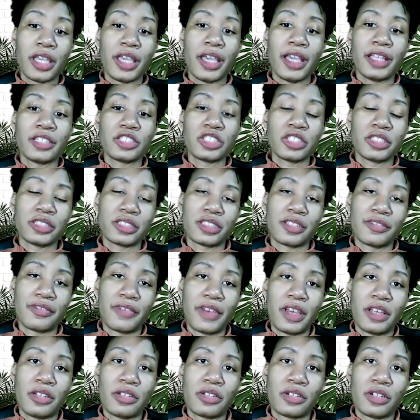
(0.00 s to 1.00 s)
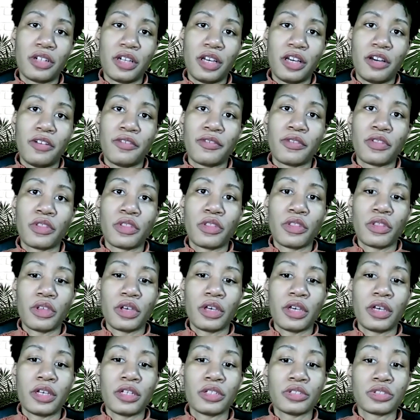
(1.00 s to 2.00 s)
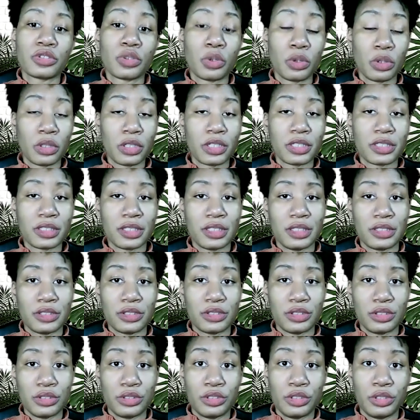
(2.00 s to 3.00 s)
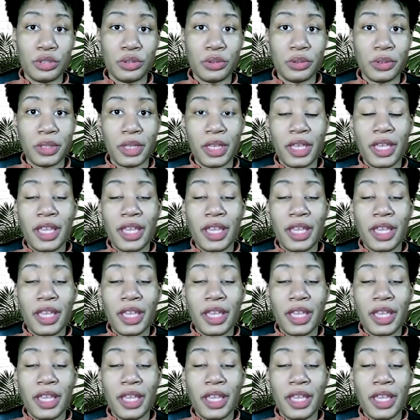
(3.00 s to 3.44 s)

and she's the founder of the Tortoise Institute.